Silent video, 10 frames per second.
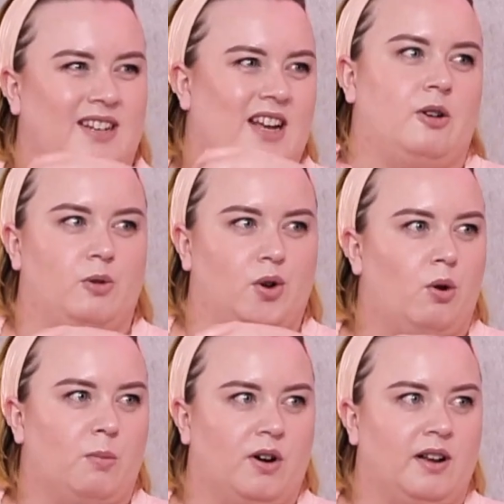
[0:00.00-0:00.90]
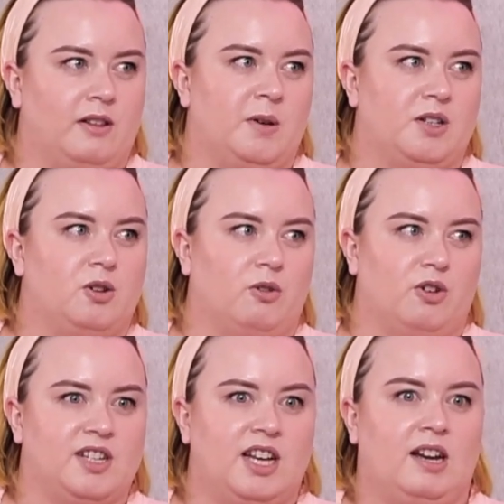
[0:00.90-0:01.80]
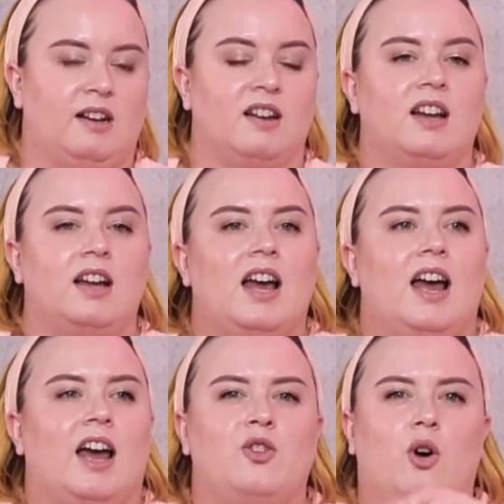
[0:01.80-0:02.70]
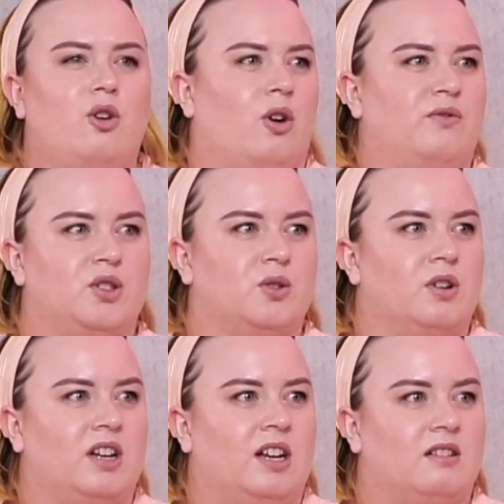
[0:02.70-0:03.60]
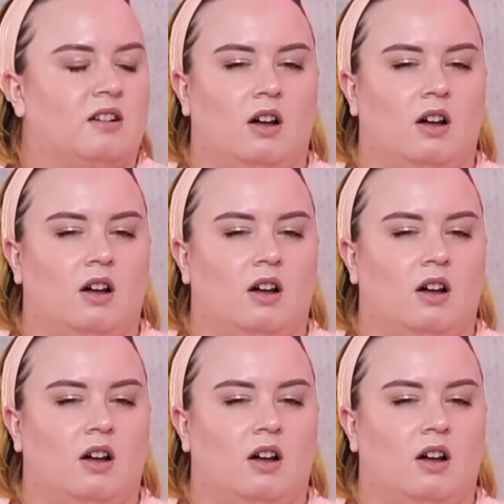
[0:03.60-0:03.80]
and how to incorporate them into your routine and not overdo it either.